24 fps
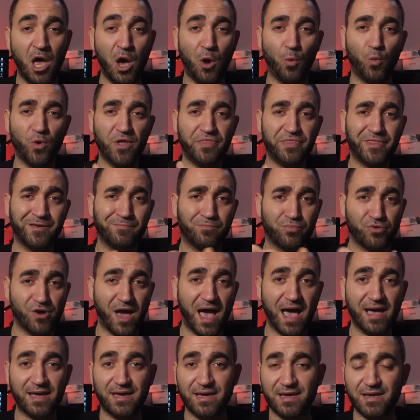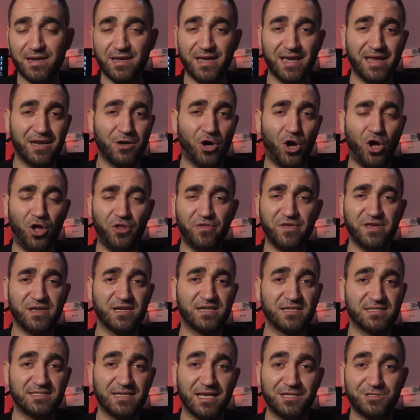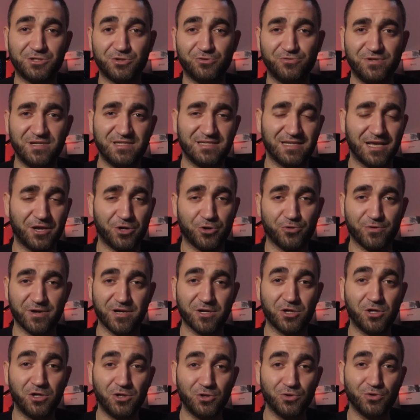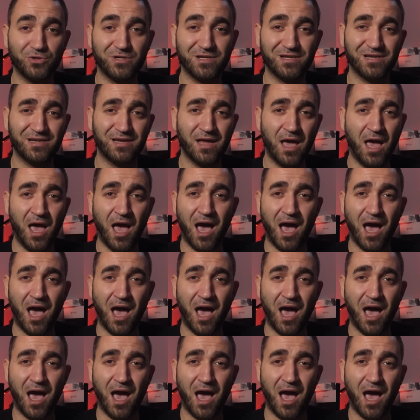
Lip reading: with the bracket and all the accessories that are included.